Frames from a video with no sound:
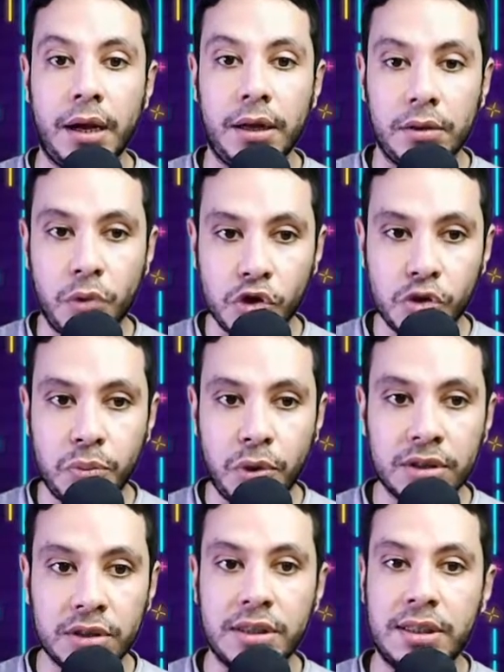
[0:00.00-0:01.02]
Those
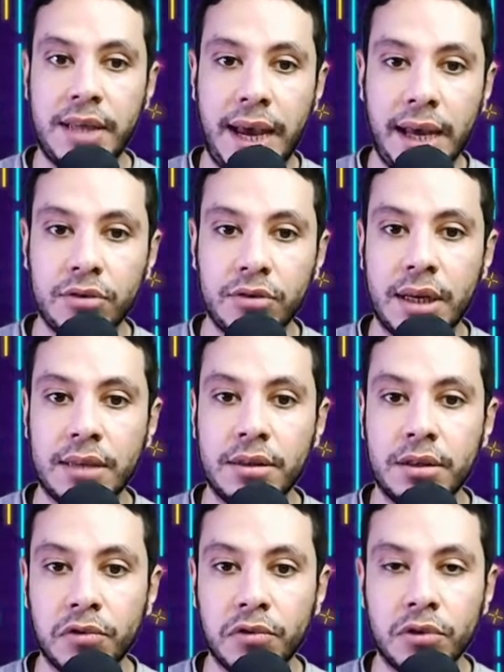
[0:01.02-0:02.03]
parts, the address and the
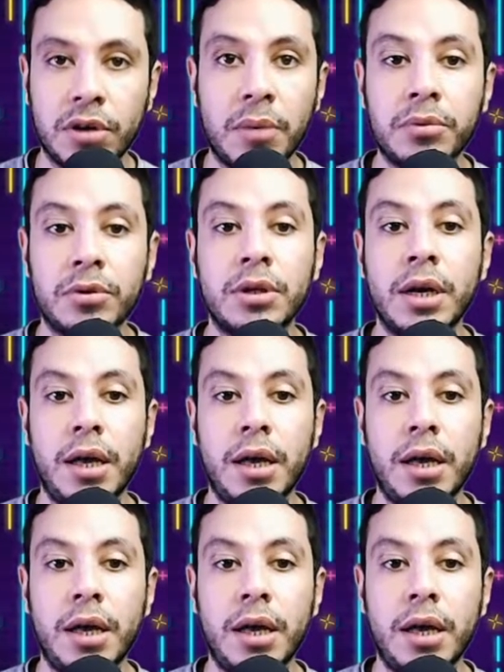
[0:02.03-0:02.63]
telephone number,